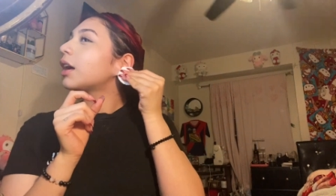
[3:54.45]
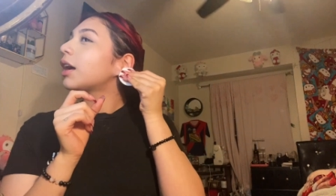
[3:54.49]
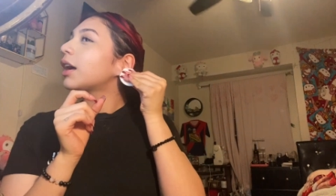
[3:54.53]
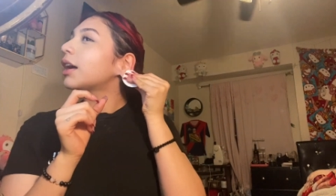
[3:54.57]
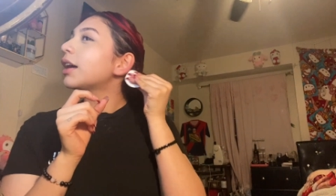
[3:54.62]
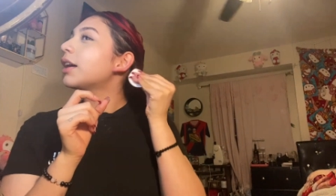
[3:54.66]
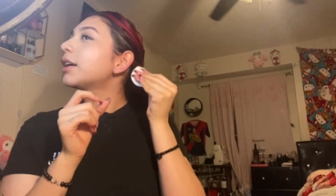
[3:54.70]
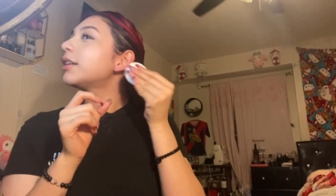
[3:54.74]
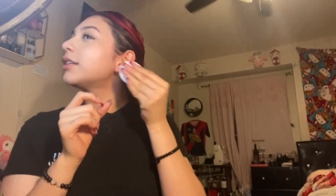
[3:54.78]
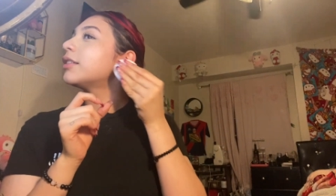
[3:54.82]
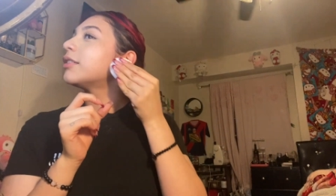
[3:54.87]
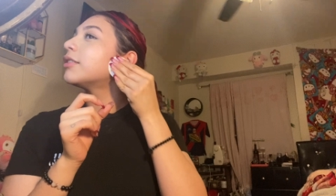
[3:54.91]

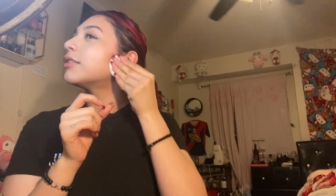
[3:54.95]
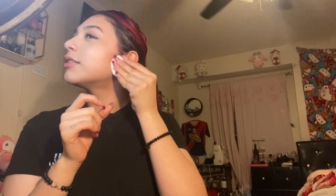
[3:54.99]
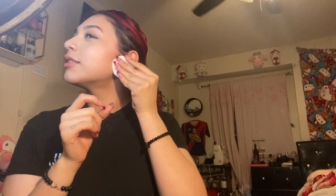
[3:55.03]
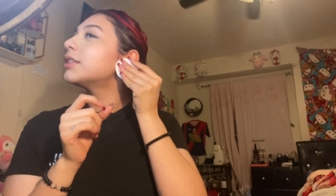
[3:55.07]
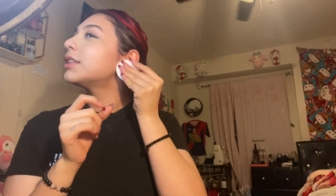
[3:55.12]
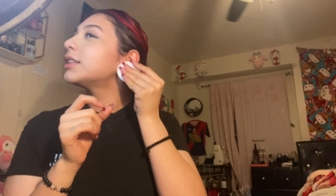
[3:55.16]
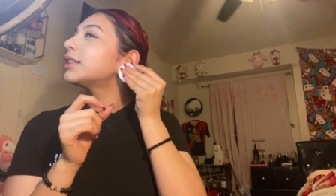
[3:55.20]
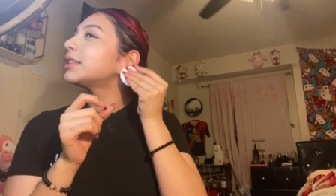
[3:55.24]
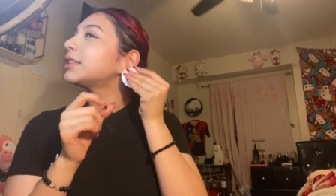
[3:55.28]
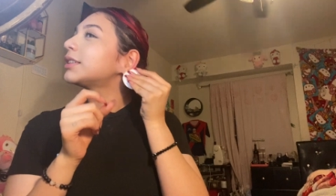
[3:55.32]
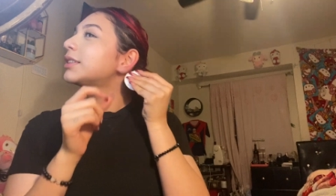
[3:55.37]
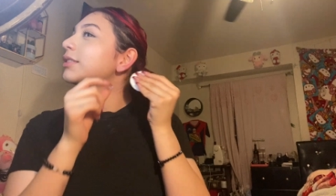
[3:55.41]
I know
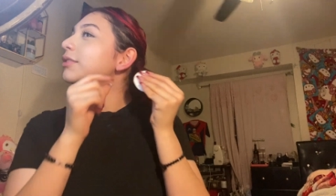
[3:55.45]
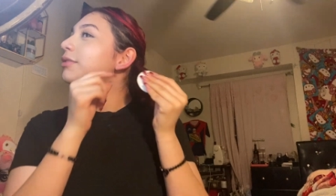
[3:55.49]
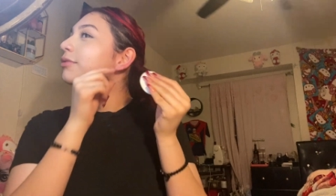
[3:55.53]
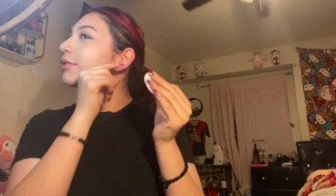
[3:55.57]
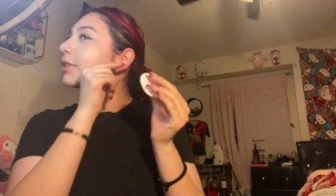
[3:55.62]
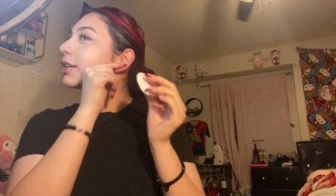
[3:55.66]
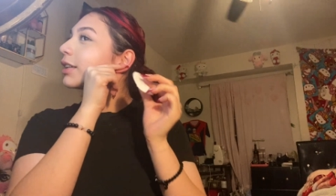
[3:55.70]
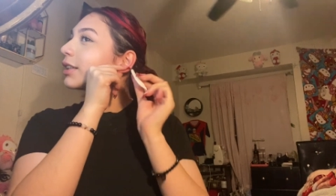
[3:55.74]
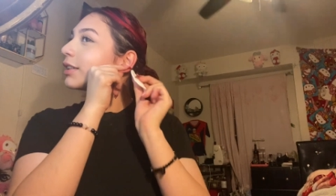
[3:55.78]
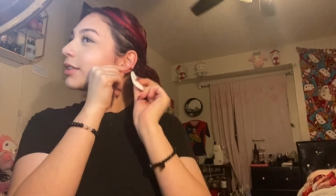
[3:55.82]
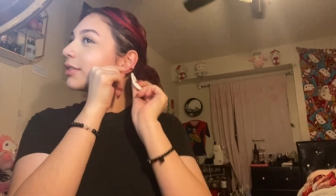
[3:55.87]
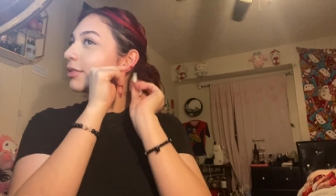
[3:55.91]
this isn't
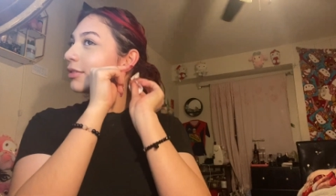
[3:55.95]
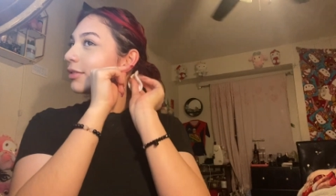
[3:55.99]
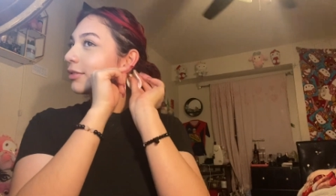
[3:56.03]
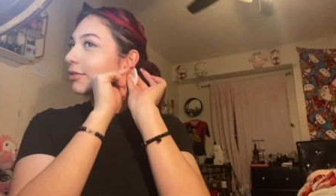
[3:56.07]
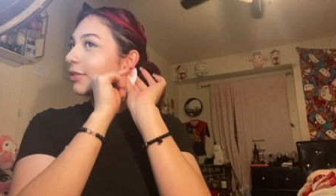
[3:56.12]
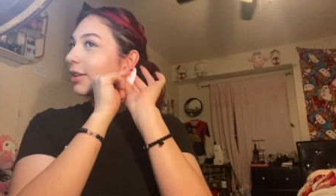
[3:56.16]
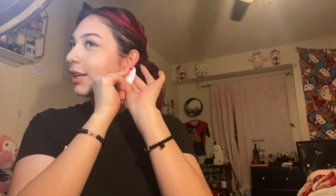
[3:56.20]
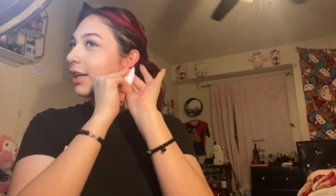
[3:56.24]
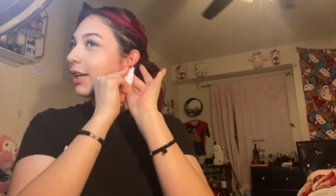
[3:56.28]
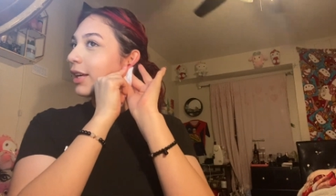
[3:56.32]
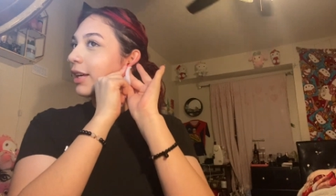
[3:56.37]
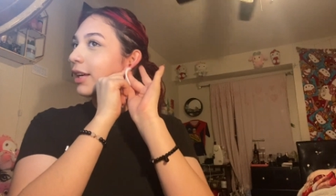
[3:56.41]
right,
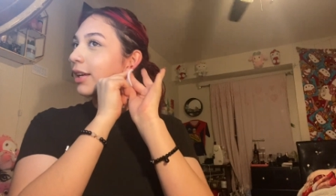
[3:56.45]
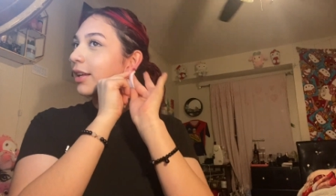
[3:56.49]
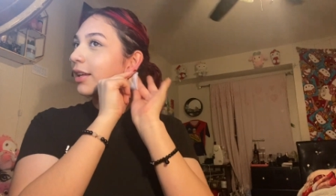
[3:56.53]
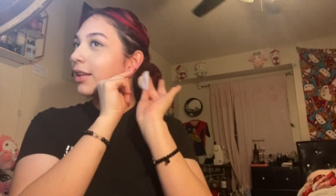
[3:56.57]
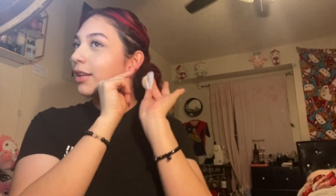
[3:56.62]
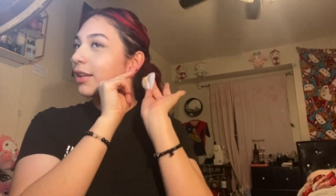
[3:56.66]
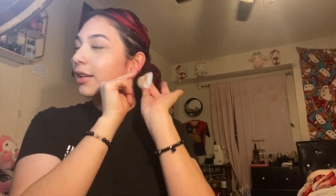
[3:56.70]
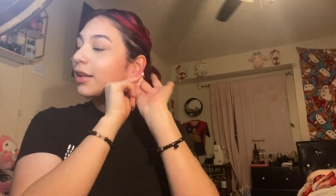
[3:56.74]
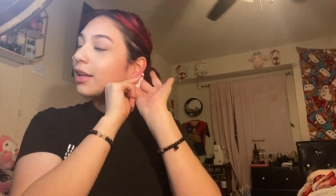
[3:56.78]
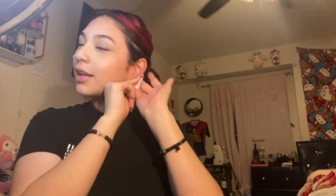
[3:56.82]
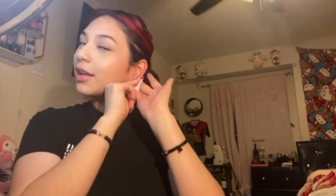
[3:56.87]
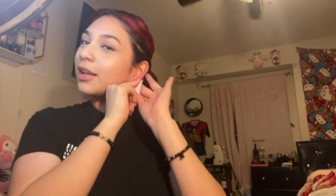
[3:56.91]
okay?
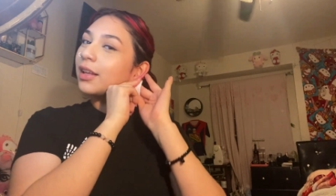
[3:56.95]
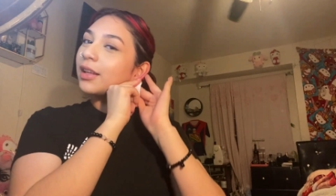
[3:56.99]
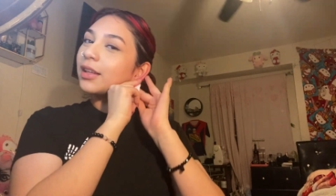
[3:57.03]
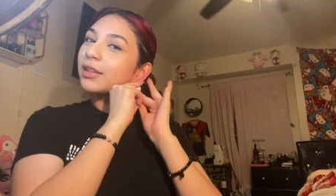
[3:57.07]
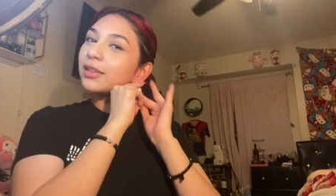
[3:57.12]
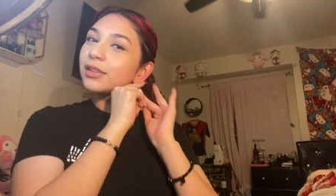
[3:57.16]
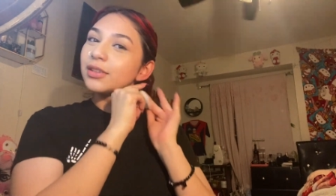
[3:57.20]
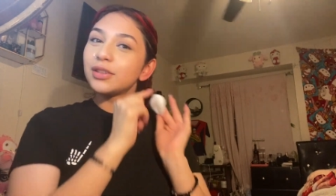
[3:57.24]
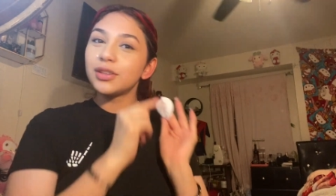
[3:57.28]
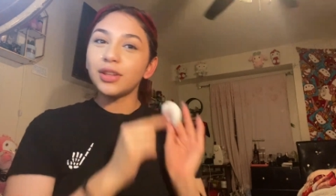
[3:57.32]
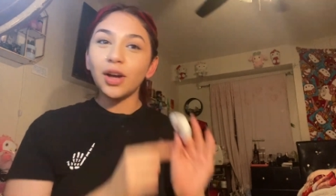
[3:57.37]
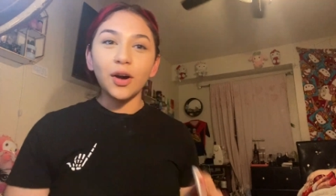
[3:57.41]

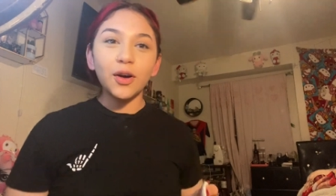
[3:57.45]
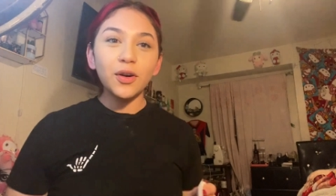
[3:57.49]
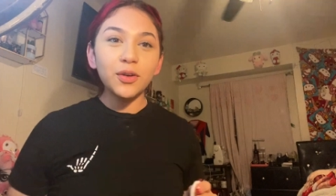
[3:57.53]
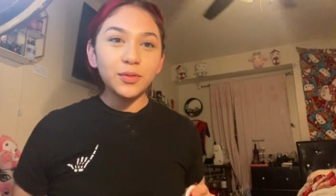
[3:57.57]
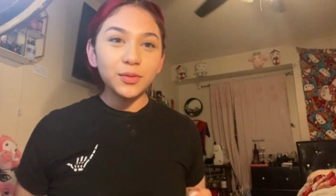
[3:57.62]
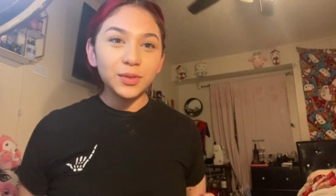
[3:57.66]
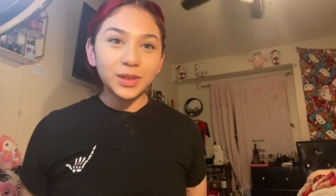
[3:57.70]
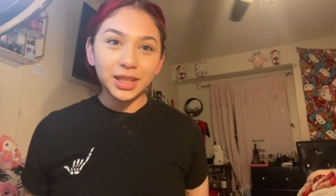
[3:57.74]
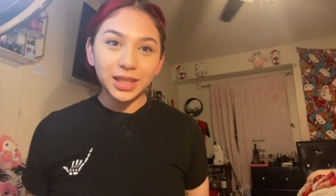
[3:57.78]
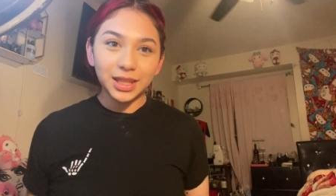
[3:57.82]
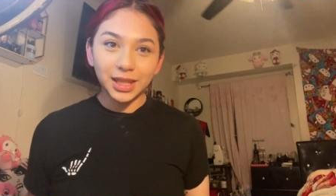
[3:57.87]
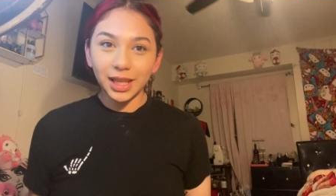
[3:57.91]
Don't
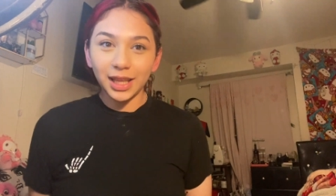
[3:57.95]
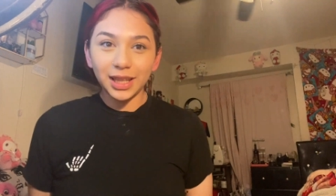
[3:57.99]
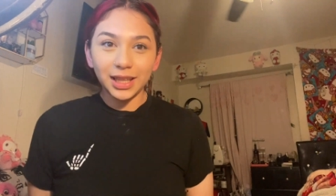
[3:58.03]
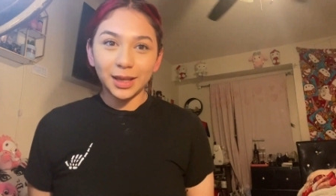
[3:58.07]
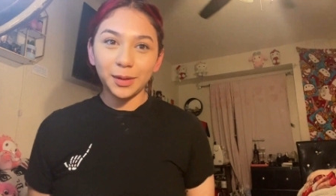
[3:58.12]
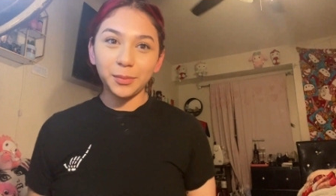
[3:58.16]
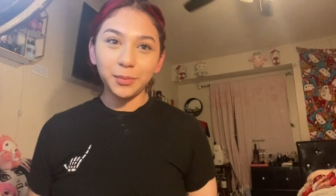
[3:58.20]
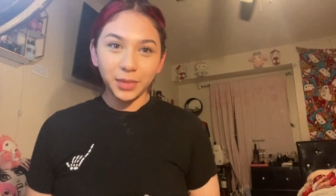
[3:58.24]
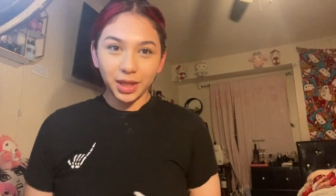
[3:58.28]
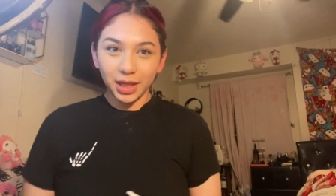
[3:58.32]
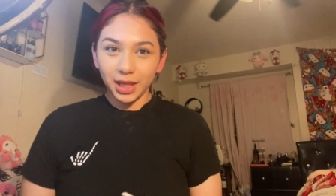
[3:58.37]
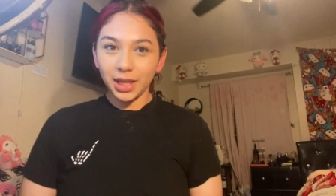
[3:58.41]
yell at
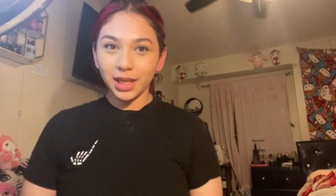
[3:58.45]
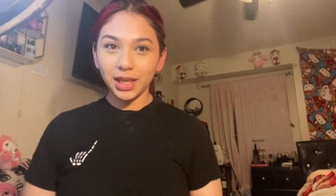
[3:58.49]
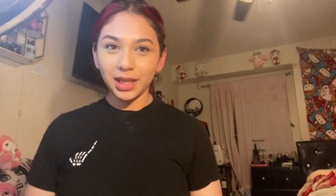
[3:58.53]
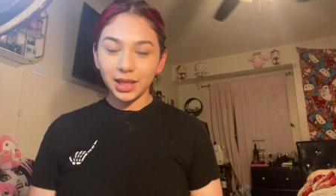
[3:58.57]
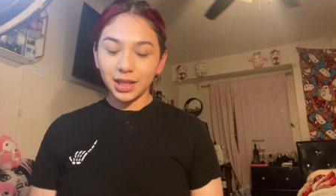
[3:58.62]
me.